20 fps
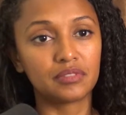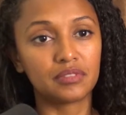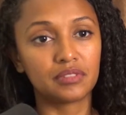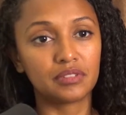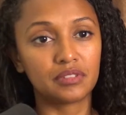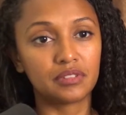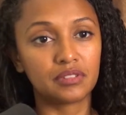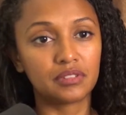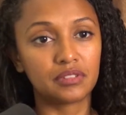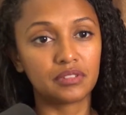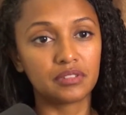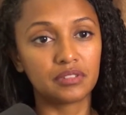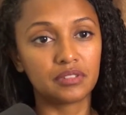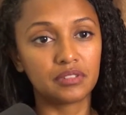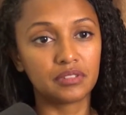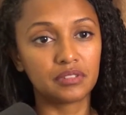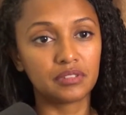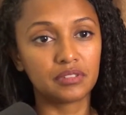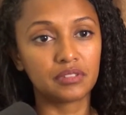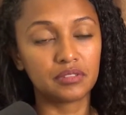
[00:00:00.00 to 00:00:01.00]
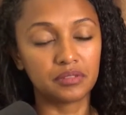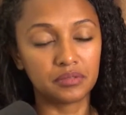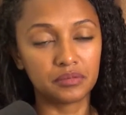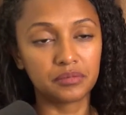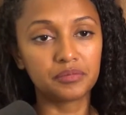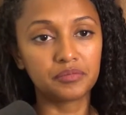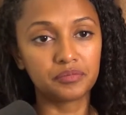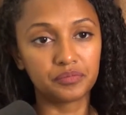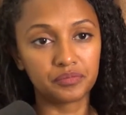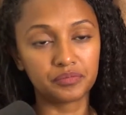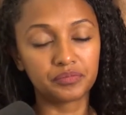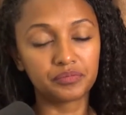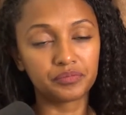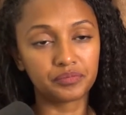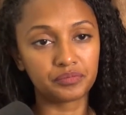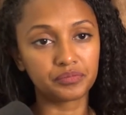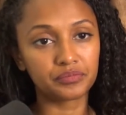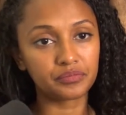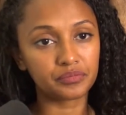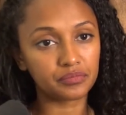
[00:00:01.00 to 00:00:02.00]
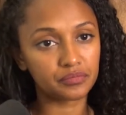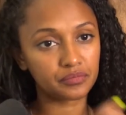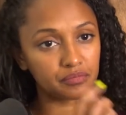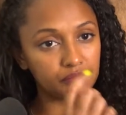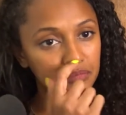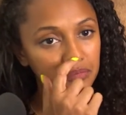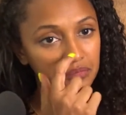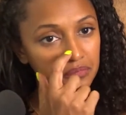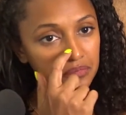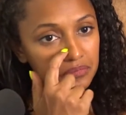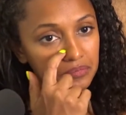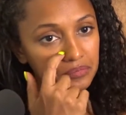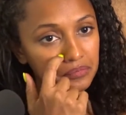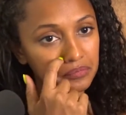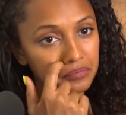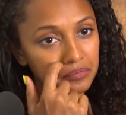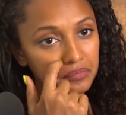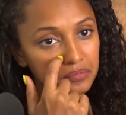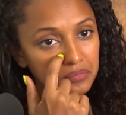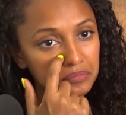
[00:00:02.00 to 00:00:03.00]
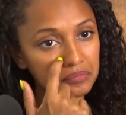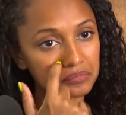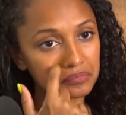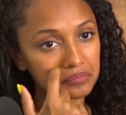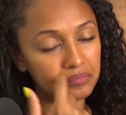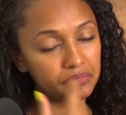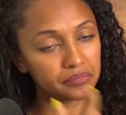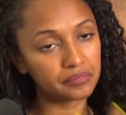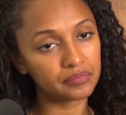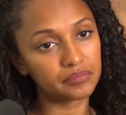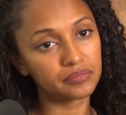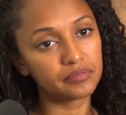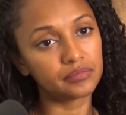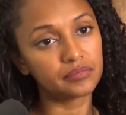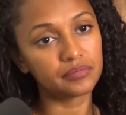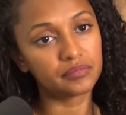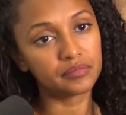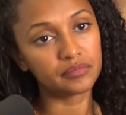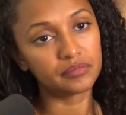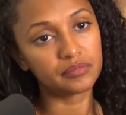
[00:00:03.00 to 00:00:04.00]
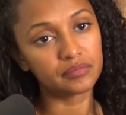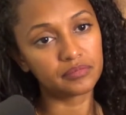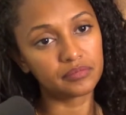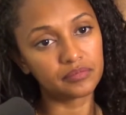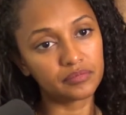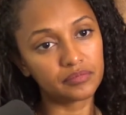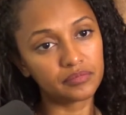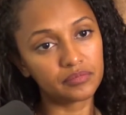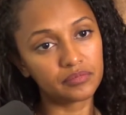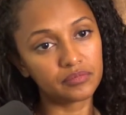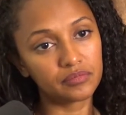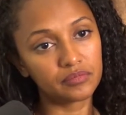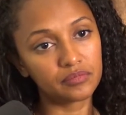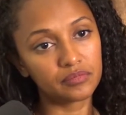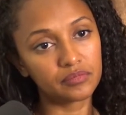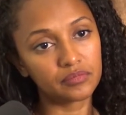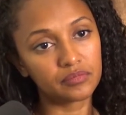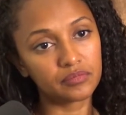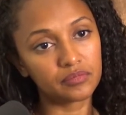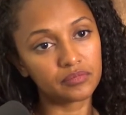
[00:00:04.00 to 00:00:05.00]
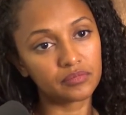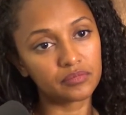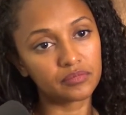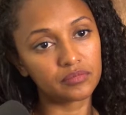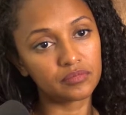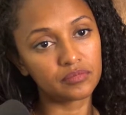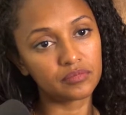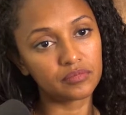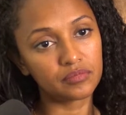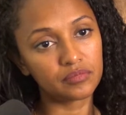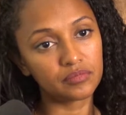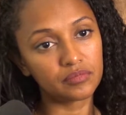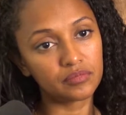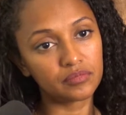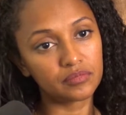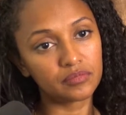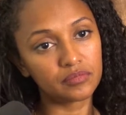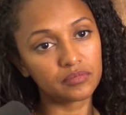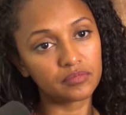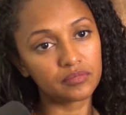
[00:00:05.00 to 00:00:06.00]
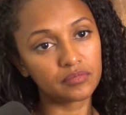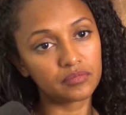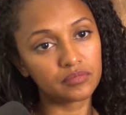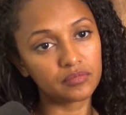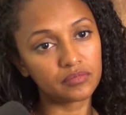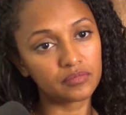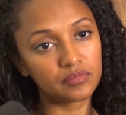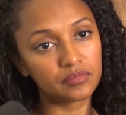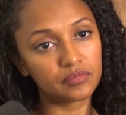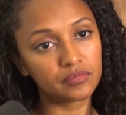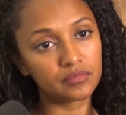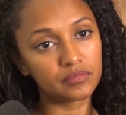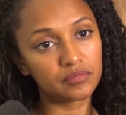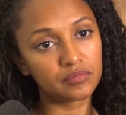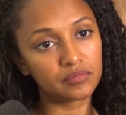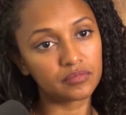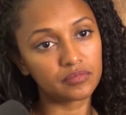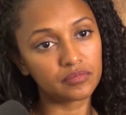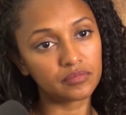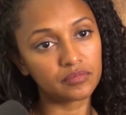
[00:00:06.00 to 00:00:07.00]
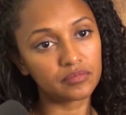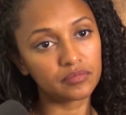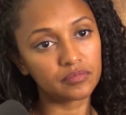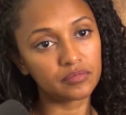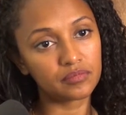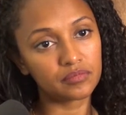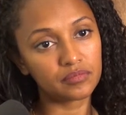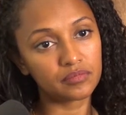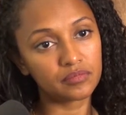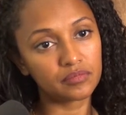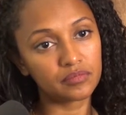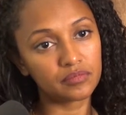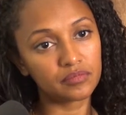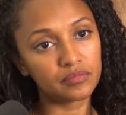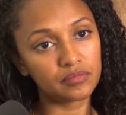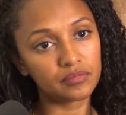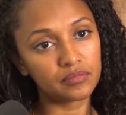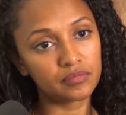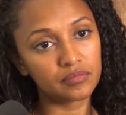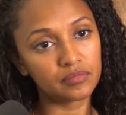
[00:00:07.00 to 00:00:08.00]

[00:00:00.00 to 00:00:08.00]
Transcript: (not speaking)